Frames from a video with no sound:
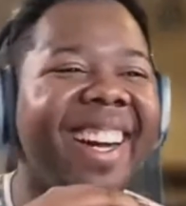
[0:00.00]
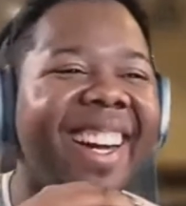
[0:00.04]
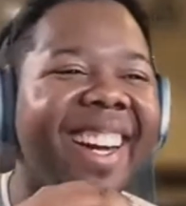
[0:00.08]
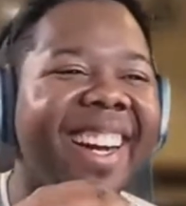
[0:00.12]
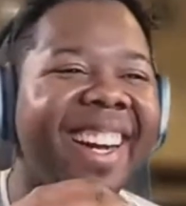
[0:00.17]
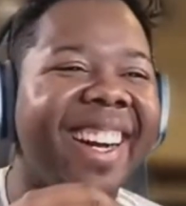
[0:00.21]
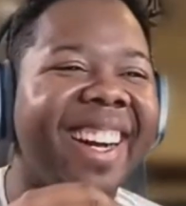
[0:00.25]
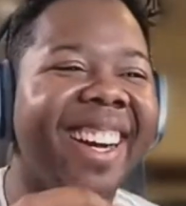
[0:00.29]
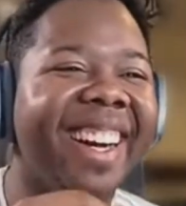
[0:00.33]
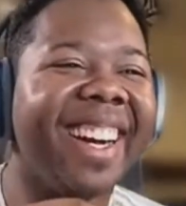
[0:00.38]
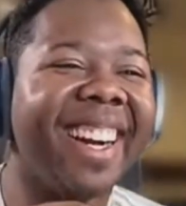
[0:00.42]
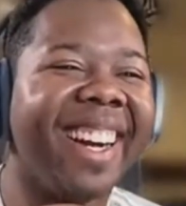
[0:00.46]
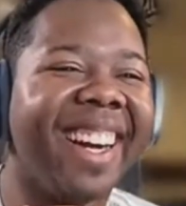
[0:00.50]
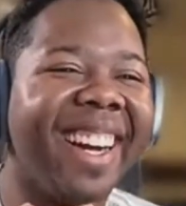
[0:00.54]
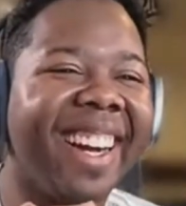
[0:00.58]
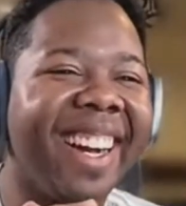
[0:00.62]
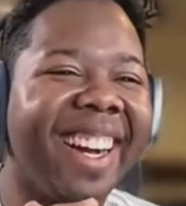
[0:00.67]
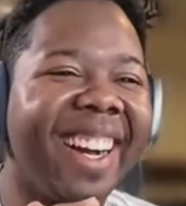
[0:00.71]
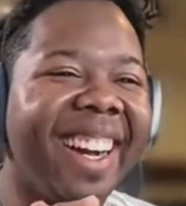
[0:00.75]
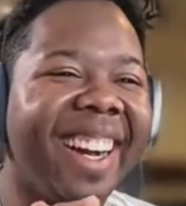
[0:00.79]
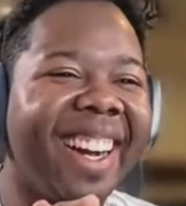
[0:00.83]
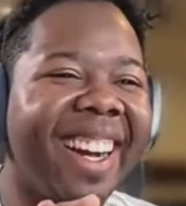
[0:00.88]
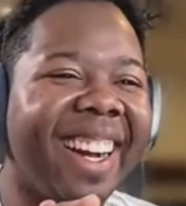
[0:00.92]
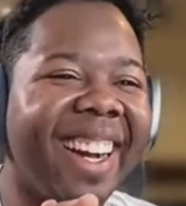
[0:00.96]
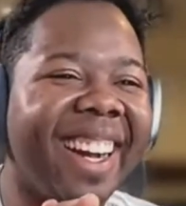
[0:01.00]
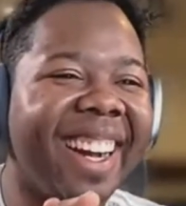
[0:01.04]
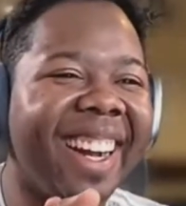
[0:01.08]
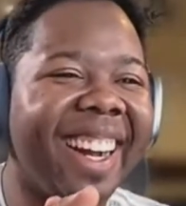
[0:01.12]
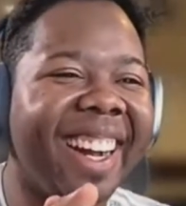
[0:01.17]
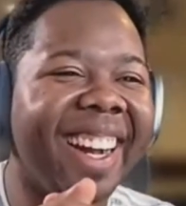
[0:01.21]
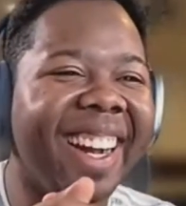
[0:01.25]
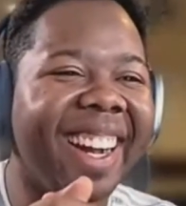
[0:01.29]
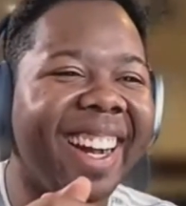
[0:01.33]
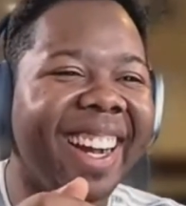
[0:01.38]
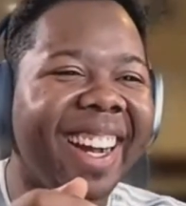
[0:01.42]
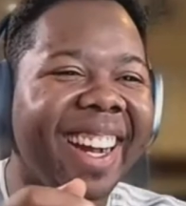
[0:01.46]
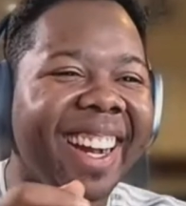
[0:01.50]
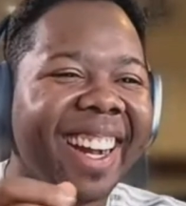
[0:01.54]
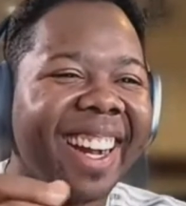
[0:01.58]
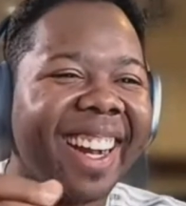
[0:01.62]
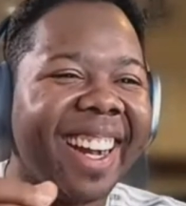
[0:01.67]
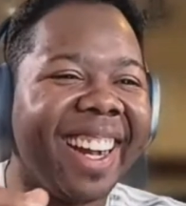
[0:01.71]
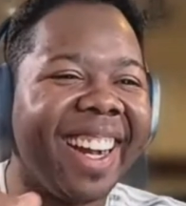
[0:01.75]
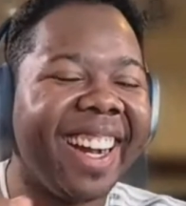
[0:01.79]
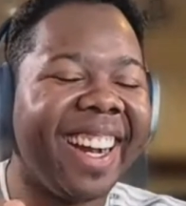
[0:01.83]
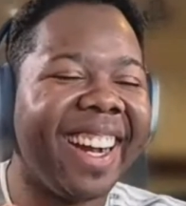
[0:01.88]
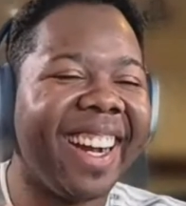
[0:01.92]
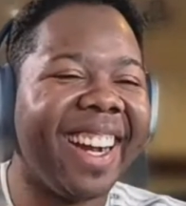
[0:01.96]

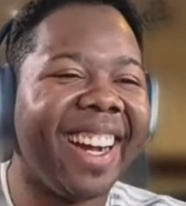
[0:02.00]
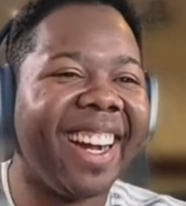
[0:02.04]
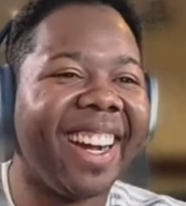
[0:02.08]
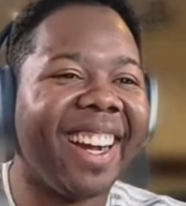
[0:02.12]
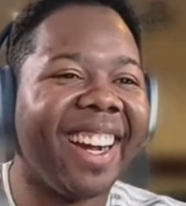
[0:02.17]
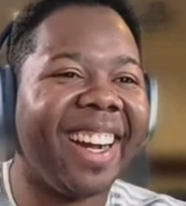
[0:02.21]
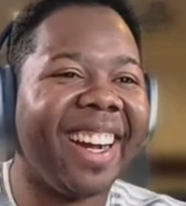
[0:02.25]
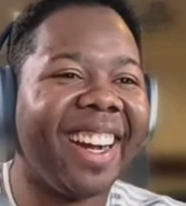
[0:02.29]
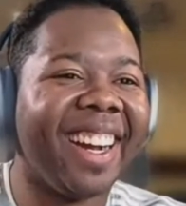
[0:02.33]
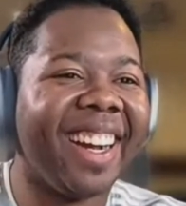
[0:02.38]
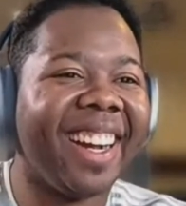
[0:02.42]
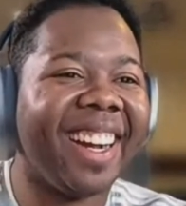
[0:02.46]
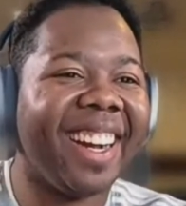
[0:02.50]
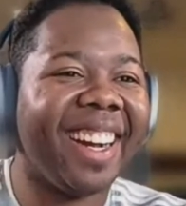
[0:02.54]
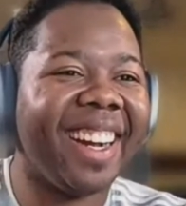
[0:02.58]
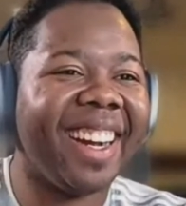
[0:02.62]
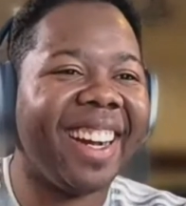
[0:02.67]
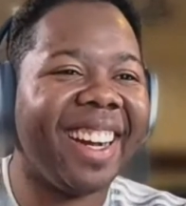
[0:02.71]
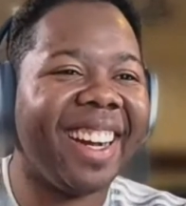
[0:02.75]
(not speaking)